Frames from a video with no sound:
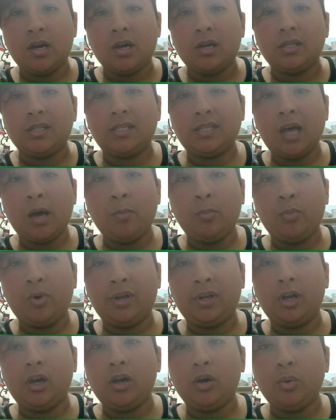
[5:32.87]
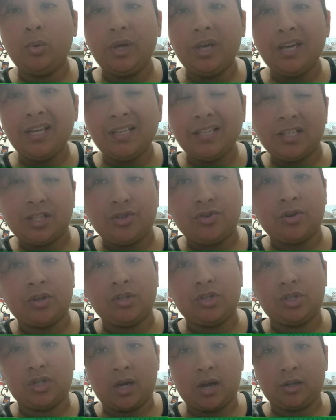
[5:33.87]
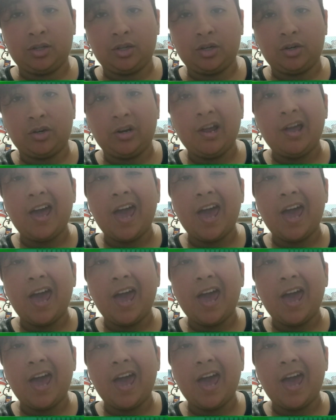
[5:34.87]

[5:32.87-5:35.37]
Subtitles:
someone who is transgender